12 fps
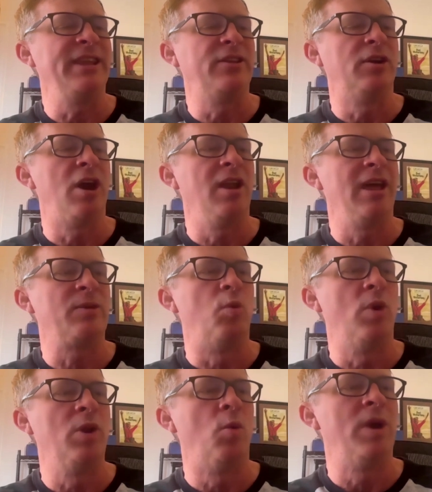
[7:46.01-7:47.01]
think they're all like
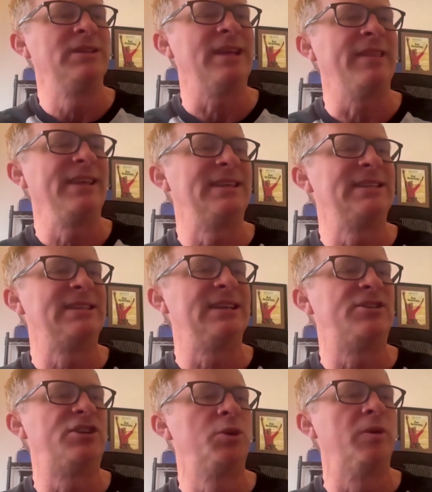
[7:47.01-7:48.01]
1-on-1s. I think this is
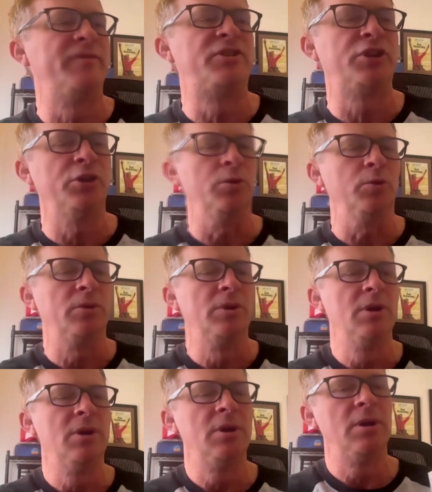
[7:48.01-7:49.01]
a 2 of 2.
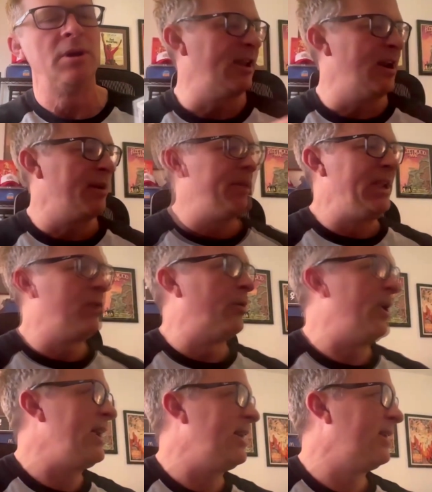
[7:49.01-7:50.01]
It cannot be
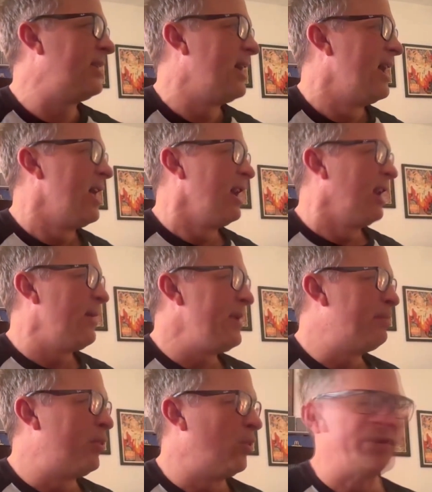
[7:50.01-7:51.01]
graded. Let
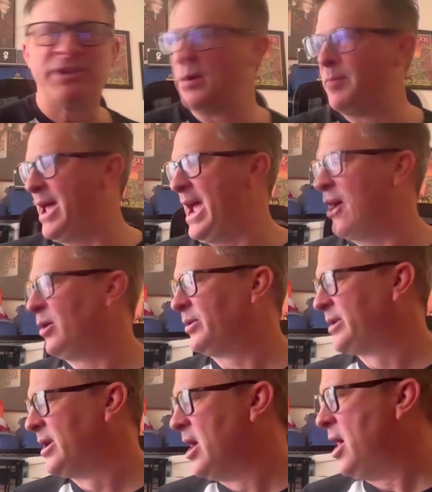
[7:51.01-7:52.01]
me pull some
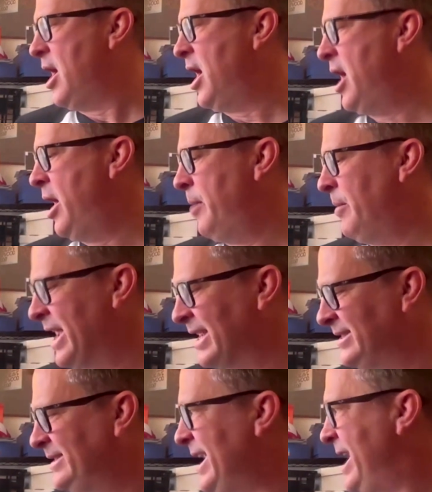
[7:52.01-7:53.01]
out. Like I
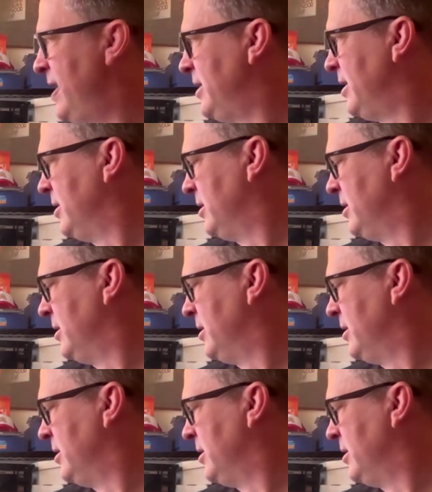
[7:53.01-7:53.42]
said,